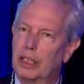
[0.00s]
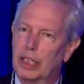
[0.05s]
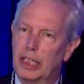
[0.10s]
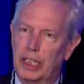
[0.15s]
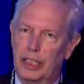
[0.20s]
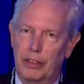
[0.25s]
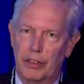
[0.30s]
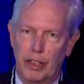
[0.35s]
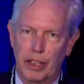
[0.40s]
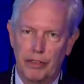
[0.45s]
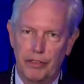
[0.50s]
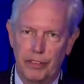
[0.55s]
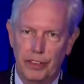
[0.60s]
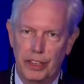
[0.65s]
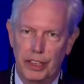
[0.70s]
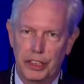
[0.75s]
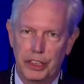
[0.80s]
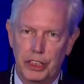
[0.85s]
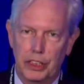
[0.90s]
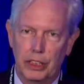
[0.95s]
They don't have
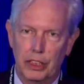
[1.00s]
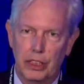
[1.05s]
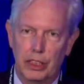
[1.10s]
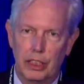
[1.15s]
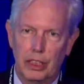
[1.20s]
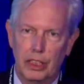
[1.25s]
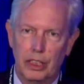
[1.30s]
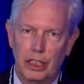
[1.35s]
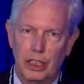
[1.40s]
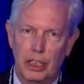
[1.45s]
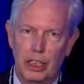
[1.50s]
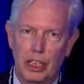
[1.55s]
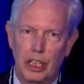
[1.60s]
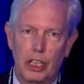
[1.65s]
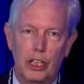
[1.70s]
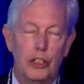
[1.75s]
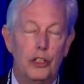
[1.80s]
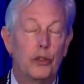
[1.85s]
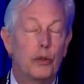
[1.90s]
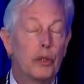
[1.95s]
furniture,
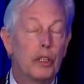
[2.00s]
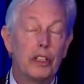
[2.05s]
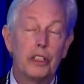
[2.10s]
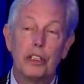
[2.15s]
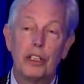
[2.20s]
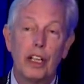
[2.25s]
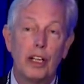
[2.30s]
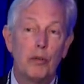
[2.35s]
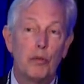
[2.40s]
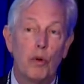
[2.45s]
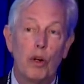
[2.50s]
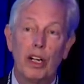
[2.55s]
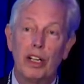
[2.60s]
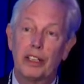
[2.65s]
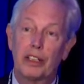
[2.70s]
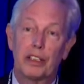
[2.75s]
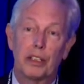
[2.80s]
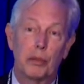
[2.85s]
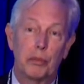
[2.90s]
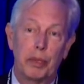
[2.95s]
nor do they
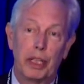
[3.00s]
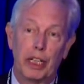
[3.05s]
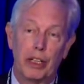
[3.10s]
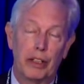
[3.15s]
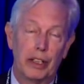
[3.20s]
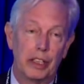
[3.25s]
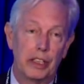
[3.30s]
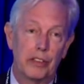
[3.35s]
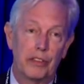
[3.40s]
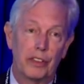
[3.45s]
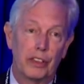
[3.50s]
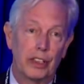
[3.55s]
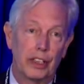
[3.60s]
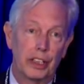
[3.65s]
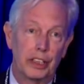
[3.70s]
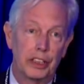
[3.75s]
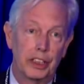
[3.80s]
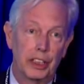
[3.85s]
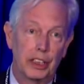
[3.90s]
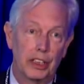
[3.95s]
want their parents'
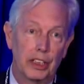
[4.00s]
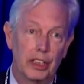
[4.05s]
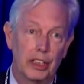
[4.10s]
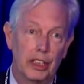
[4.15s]
furniture.